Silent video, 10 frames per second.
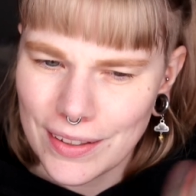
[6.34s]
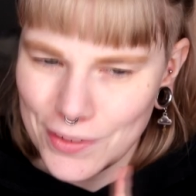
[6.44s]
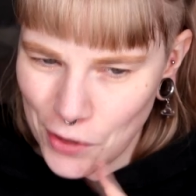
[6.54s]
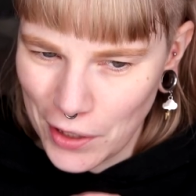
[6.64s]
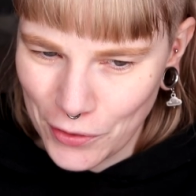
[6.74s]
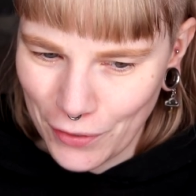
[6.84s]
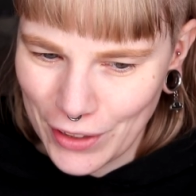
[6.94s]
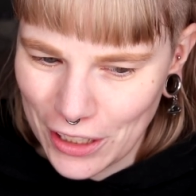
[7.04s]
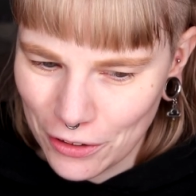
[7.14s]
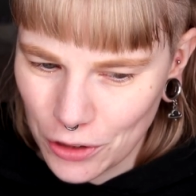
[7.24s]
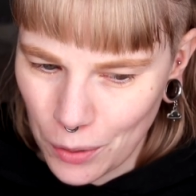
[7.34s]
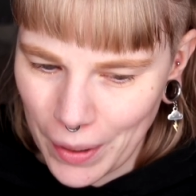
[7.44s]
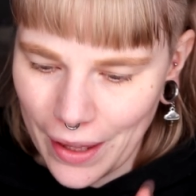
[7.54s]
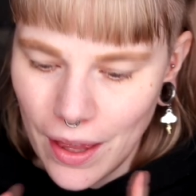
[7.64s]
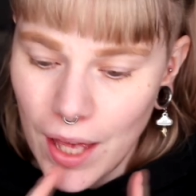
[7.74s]
is trying to have a yellow
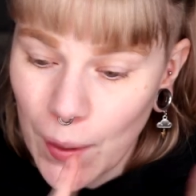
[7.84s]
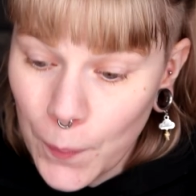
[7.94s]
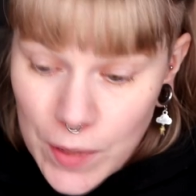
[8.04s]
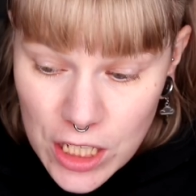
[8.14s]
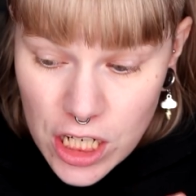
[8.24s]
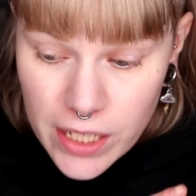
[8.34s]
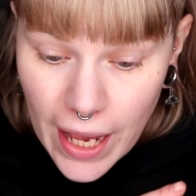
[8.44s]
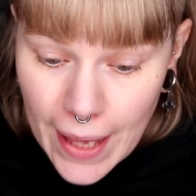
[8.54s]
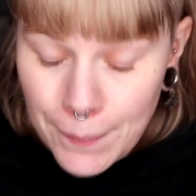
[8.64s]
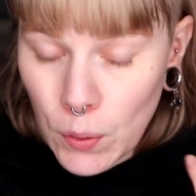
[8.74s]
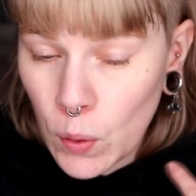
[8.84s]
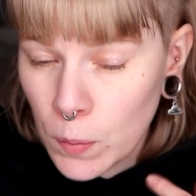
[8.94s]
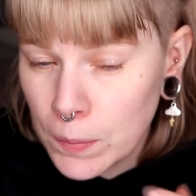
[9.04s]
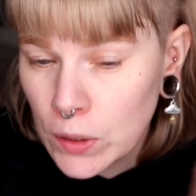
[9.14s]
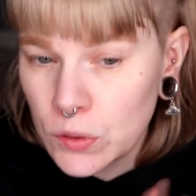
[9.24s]
no-buy, which I'm
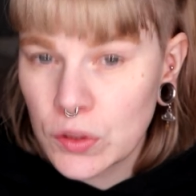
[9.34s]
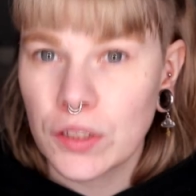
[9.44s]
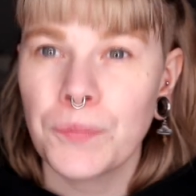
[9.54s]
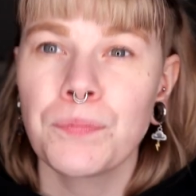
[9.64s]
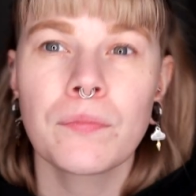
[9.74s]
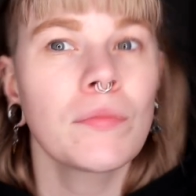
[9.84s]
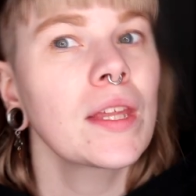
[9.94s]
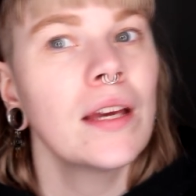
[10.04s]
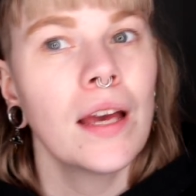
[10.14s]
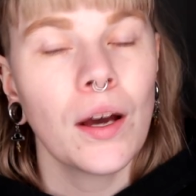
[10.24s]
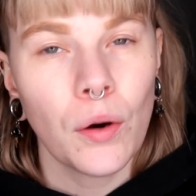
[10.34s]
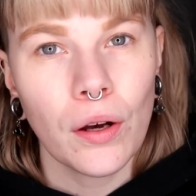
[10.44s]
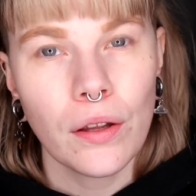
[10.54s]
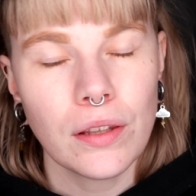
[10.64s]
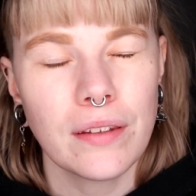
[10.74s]
almost
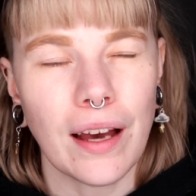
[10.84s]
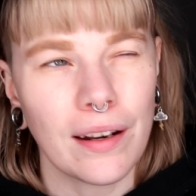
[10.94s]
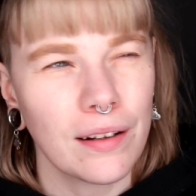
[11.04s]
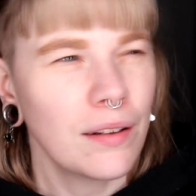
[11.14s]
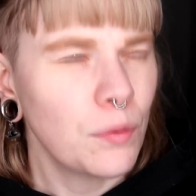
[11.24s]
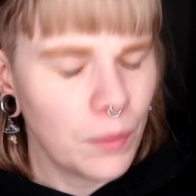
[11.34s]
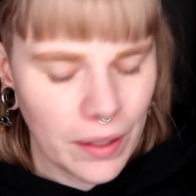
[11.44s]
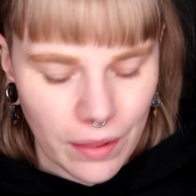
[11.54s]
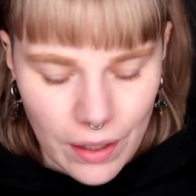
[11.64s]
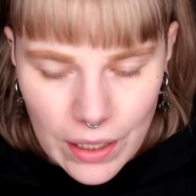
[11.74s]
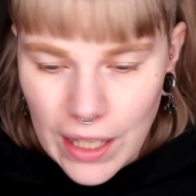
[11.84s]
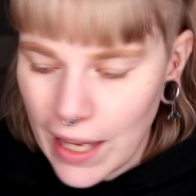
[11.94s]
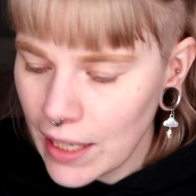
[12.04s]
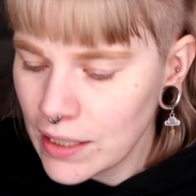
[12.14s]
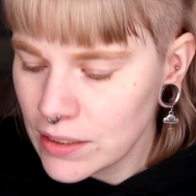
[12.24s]
done with.
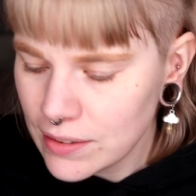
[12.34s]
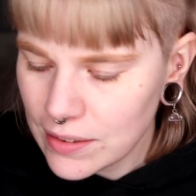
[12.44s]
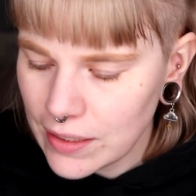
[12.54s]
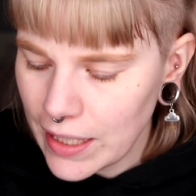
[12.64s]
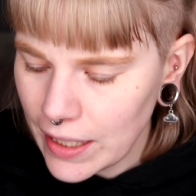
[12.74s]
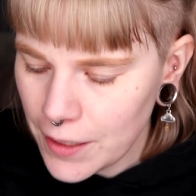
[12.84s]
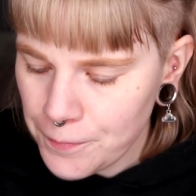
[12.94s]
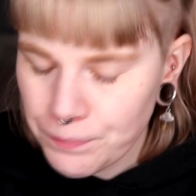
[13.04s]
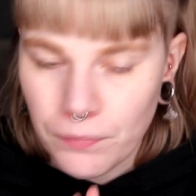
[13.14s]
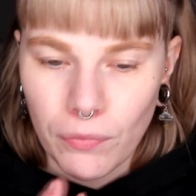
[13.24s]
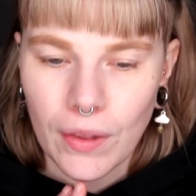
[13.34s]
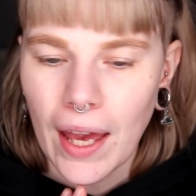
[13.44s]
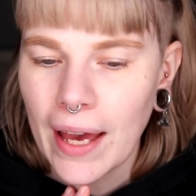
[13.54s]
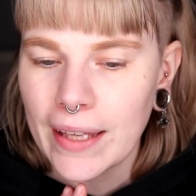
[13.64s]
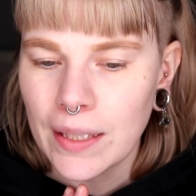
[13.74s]
And today
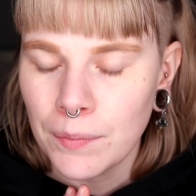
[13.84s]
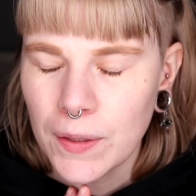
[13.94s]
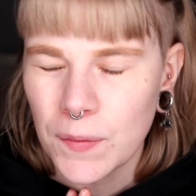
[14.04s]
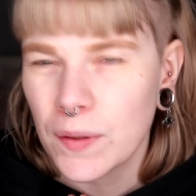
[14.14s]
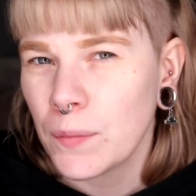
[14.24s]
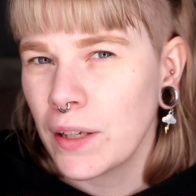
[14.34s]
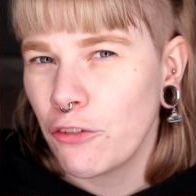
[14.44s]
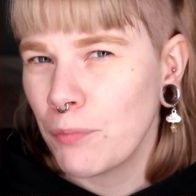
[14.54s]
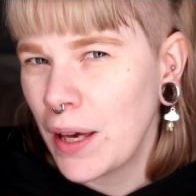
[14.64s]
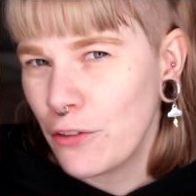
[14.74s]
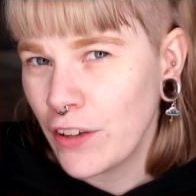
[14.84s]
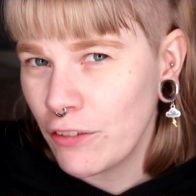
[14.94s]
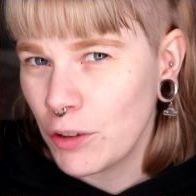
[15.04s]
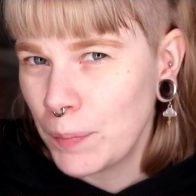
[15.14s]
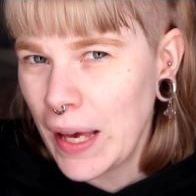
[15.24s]
I am using one of my
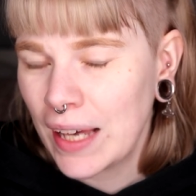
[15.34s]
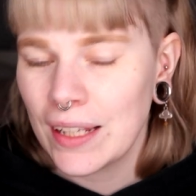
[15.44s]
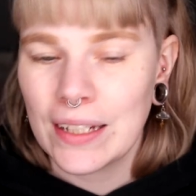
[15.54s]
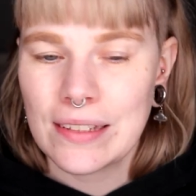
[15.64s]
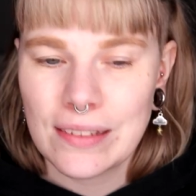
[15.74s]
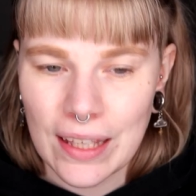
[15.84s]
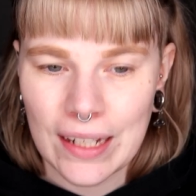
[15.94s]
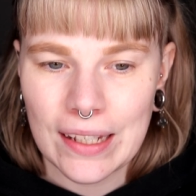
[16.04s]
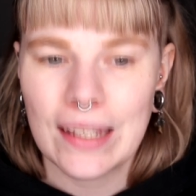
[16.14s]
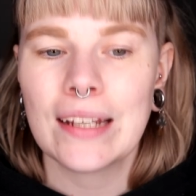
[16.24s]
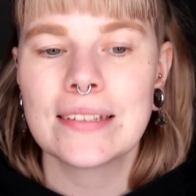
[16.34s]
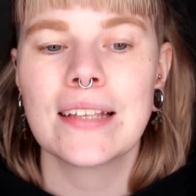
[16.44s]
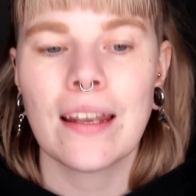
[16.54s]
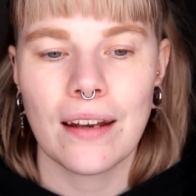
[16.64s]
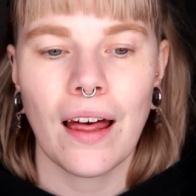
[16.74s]
favorite palettes and it is
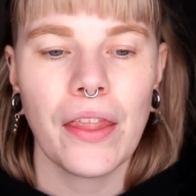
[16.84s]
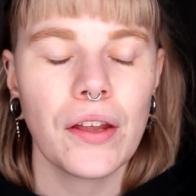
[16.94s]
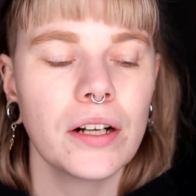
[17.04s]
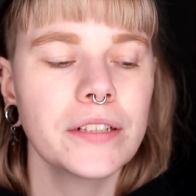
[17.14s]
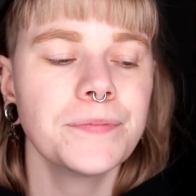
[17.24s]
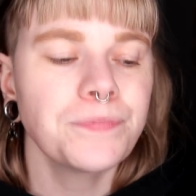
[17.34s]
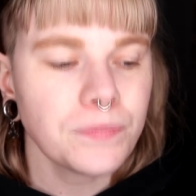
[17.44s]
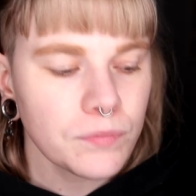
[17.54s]
another